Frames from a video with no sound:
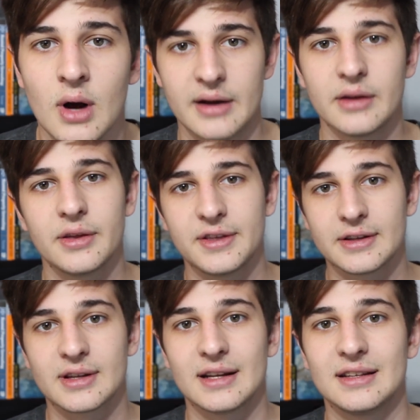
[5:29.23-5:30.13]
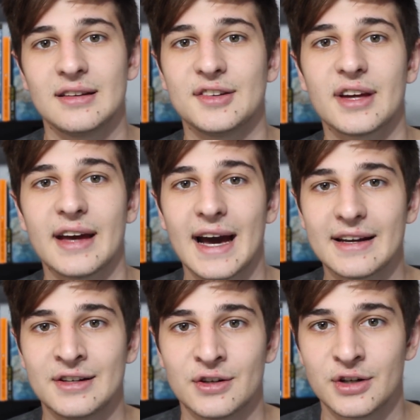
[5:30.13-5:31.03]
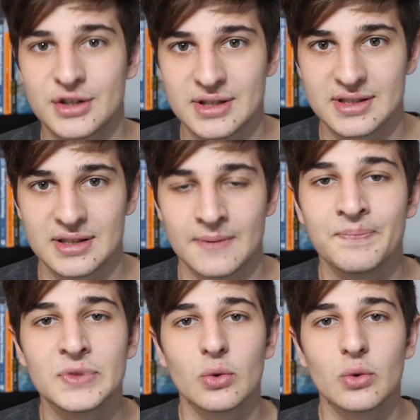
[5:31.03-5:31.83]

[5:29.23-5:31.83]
Another thing that I did is I added urgency.